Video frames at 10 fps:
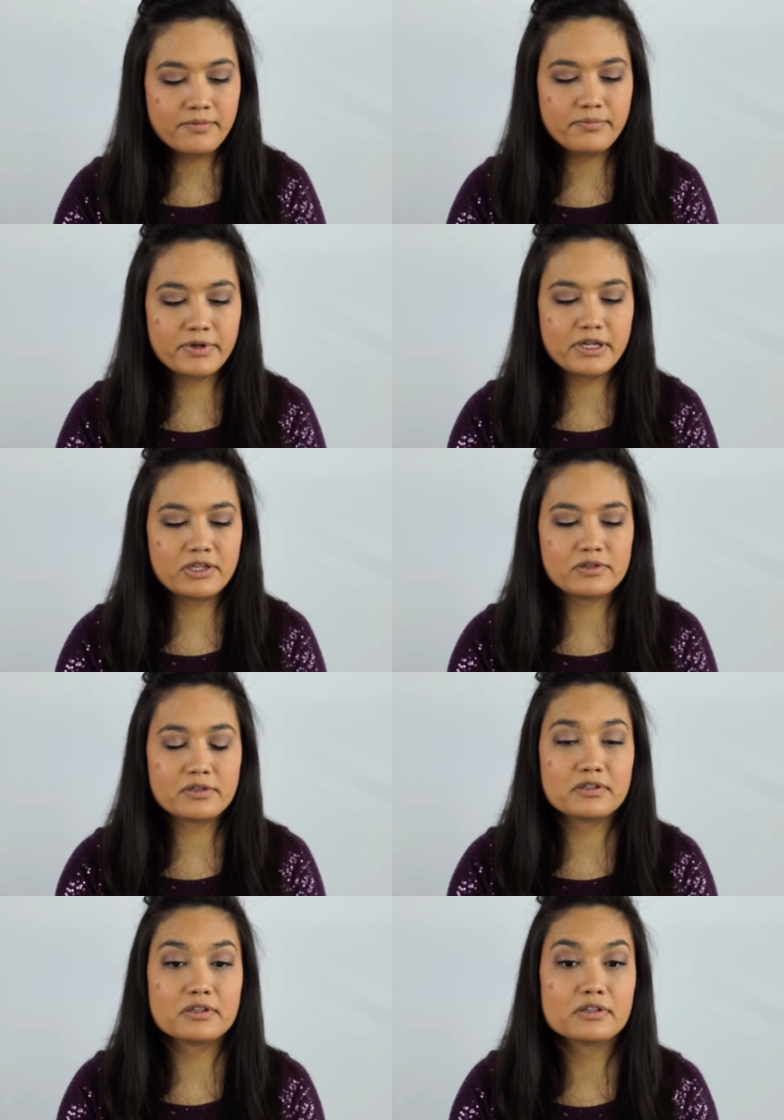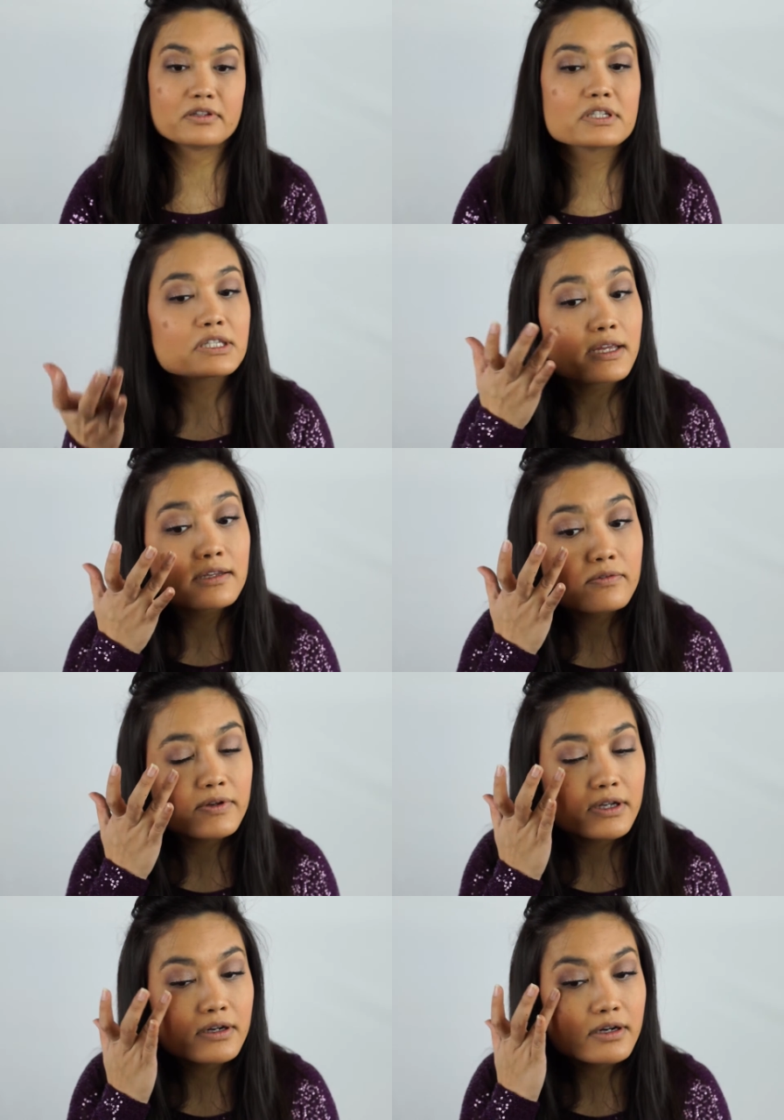but just take your
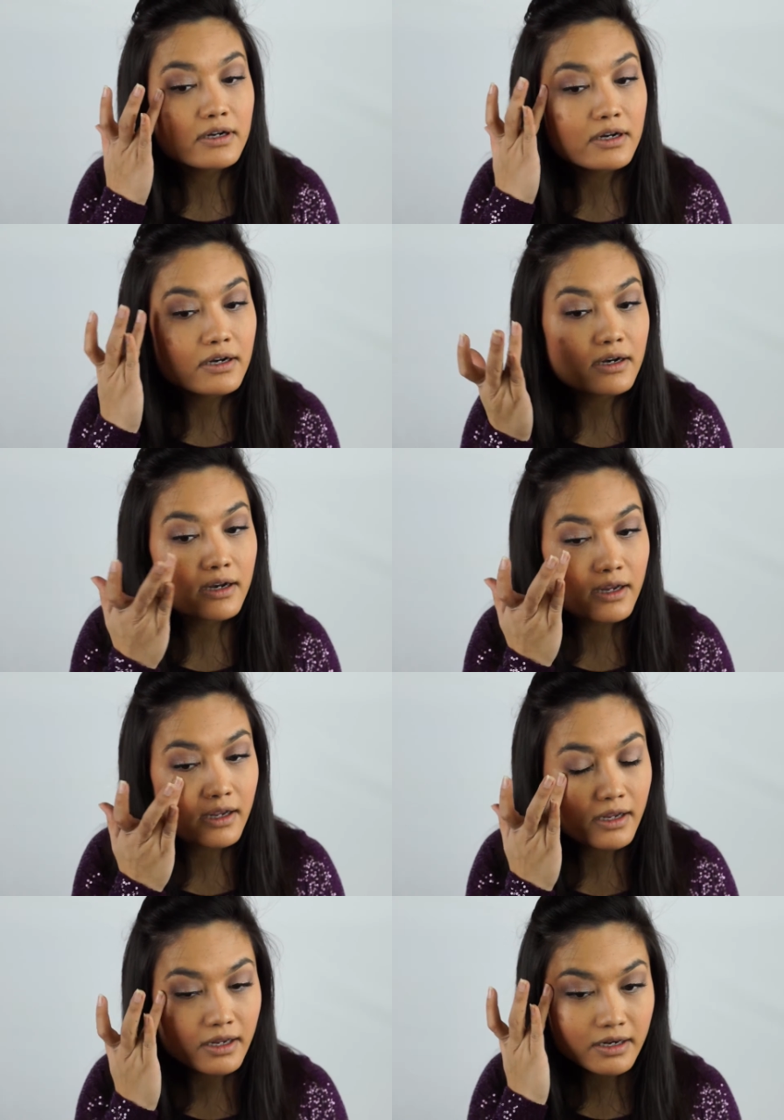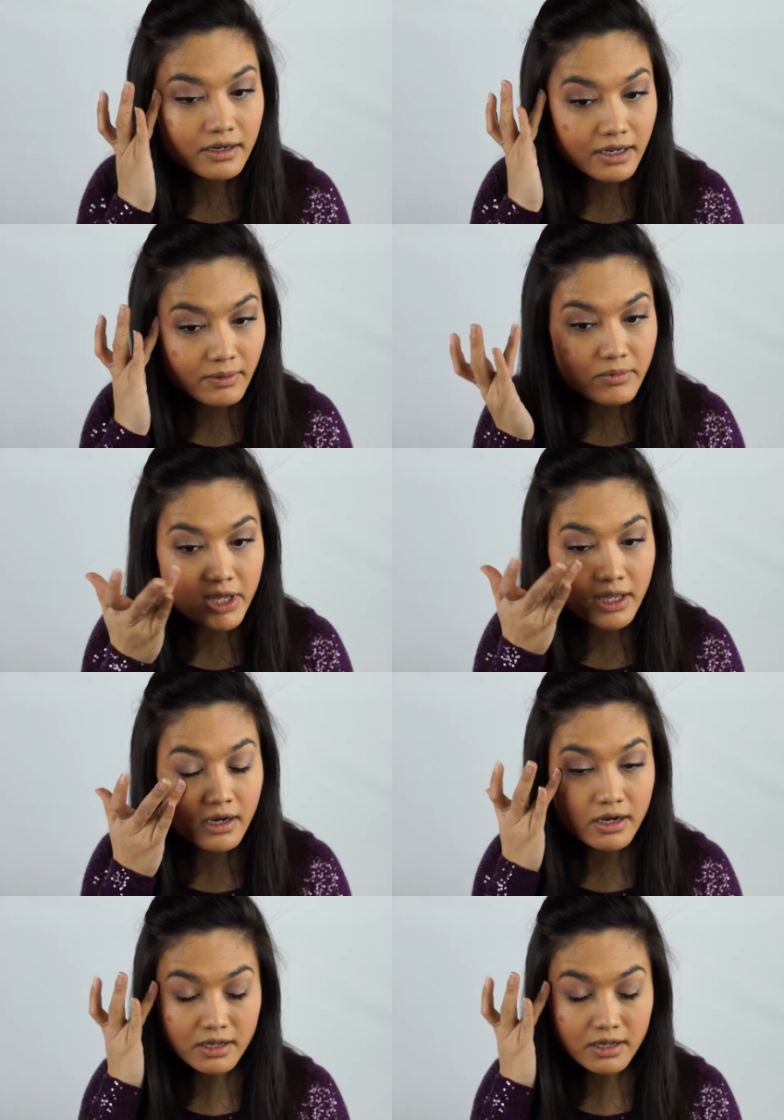finger and dab that.